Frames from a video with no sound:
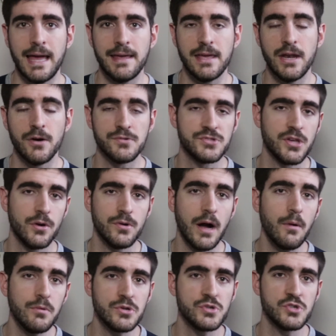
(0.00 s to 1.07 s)
You know, so I
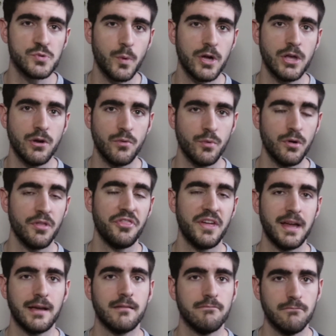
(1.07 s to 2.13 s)
would just want you to really
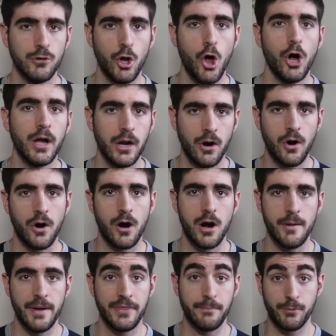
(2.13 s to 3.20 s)
think long and hard
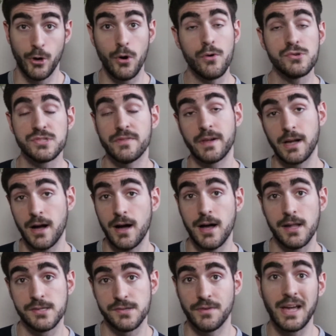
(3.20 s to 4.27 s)
about the pros and the
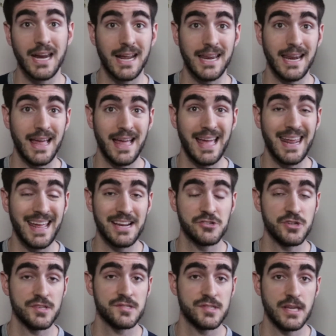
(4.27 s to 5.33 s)
cons of getting
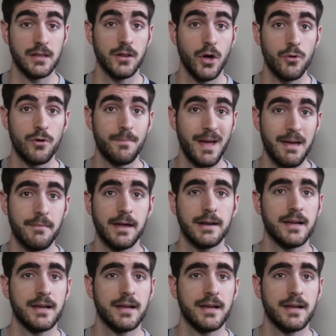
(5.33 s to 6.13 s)
NHSC loan repayment,